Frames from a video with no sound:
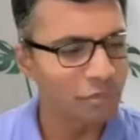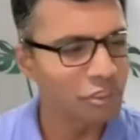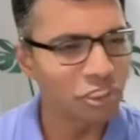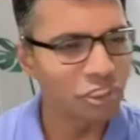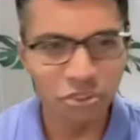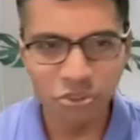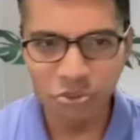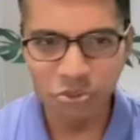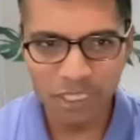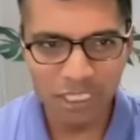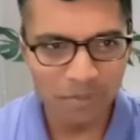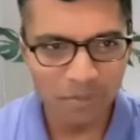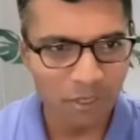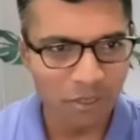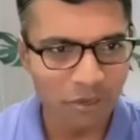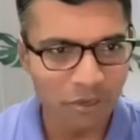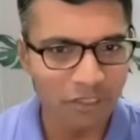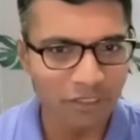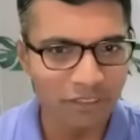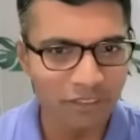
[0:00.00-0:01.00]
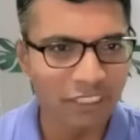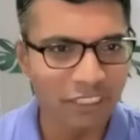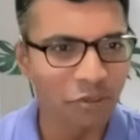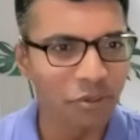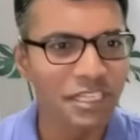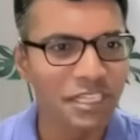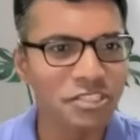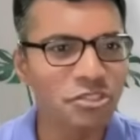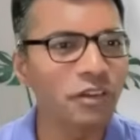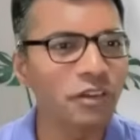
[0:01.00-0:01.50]
Just curious because,
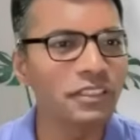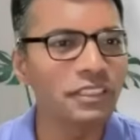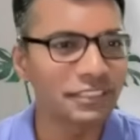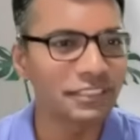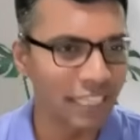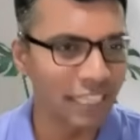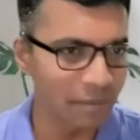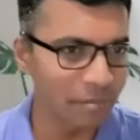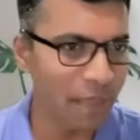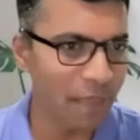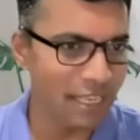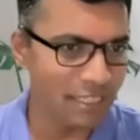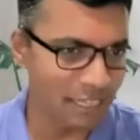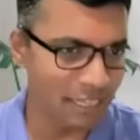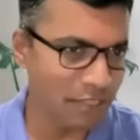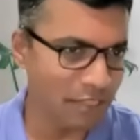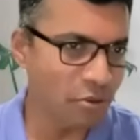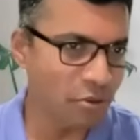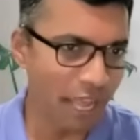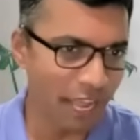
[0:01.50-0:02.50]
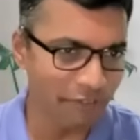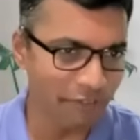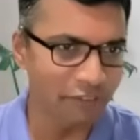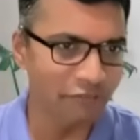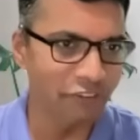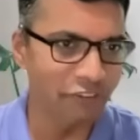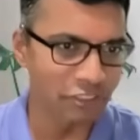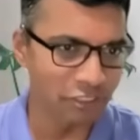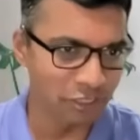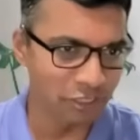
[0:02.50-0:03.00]
it's not the same as like you have
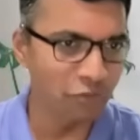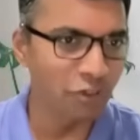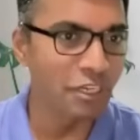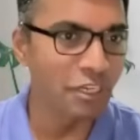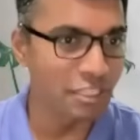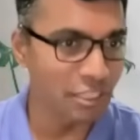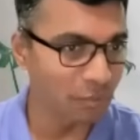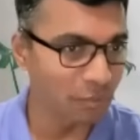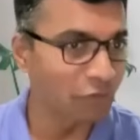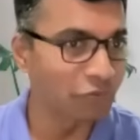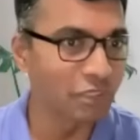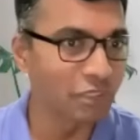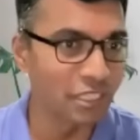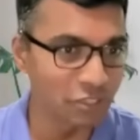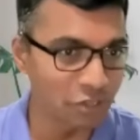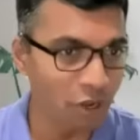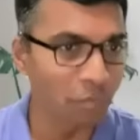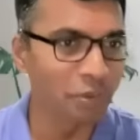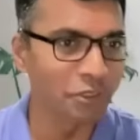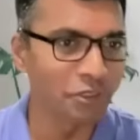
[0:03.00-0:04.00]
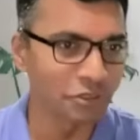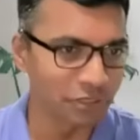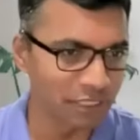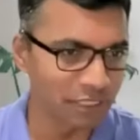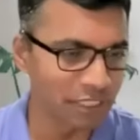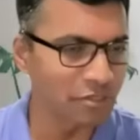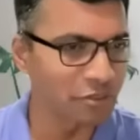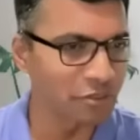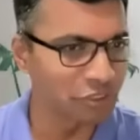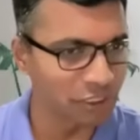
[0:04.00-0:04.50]
in Western world in some of these
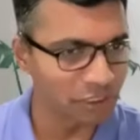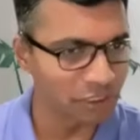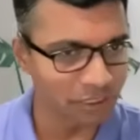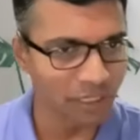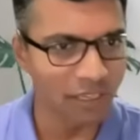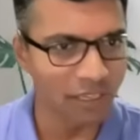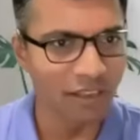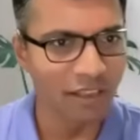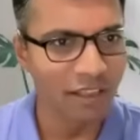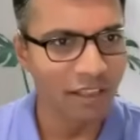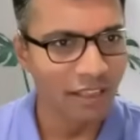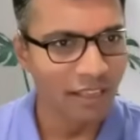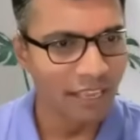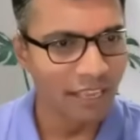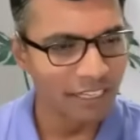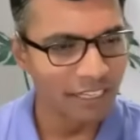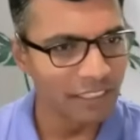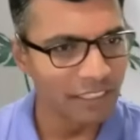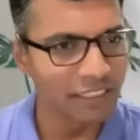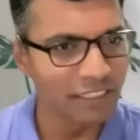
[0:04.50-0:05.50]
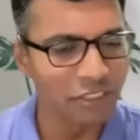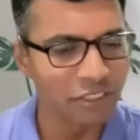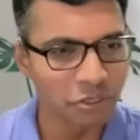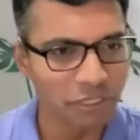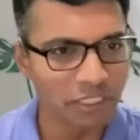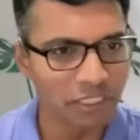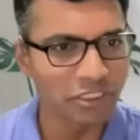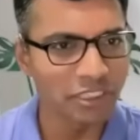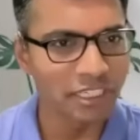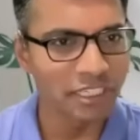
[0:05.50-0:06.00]
opportunities. So just anything that
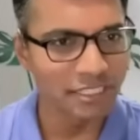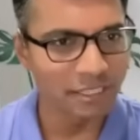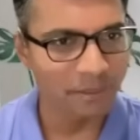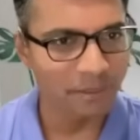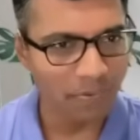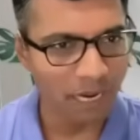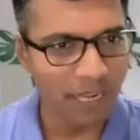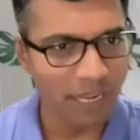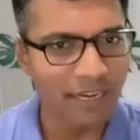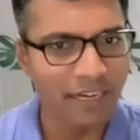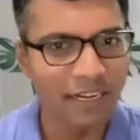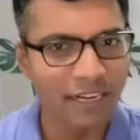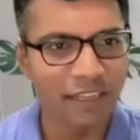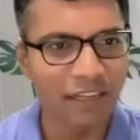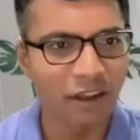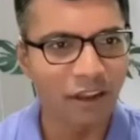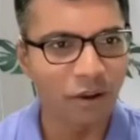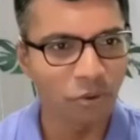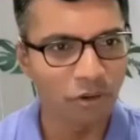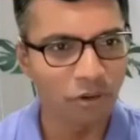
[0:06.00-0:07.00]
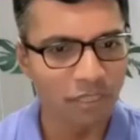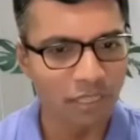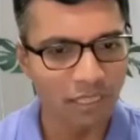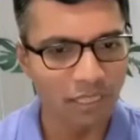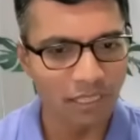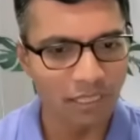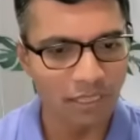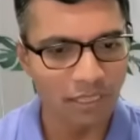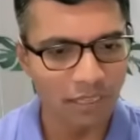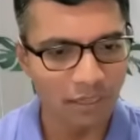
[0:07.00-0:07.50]
you can shed some light, like how are
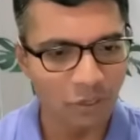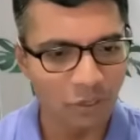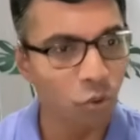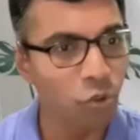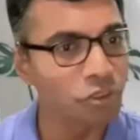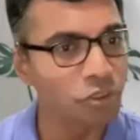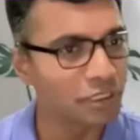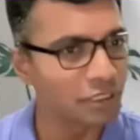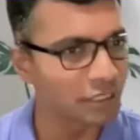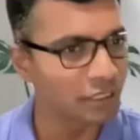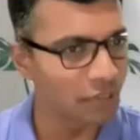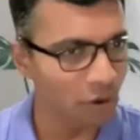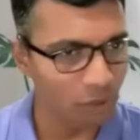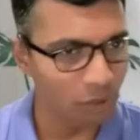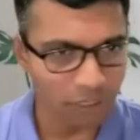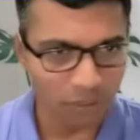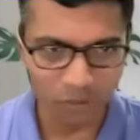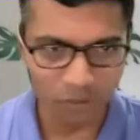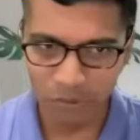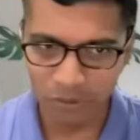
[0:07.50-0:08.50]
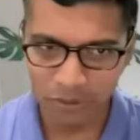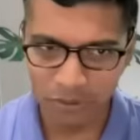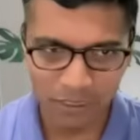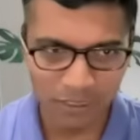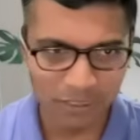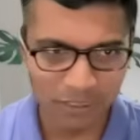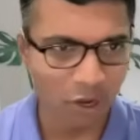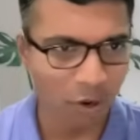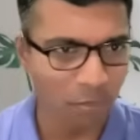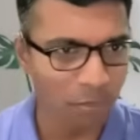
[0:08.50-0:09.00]
the coaches
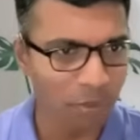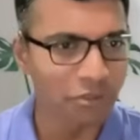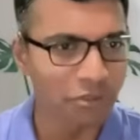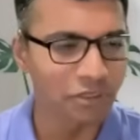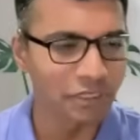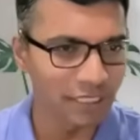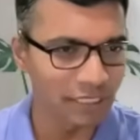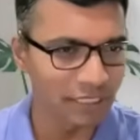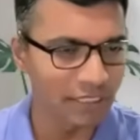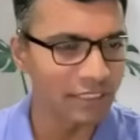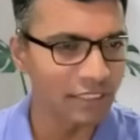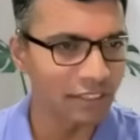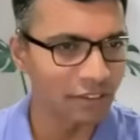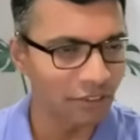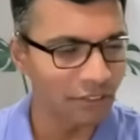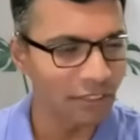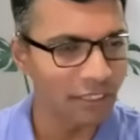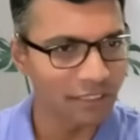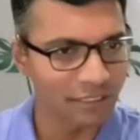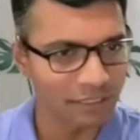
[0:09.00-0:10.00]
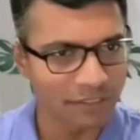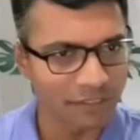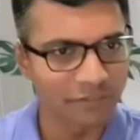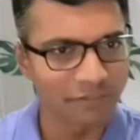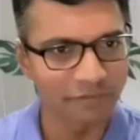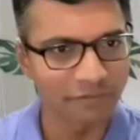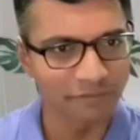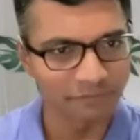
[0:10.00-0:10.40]
opportunities and all that stuff?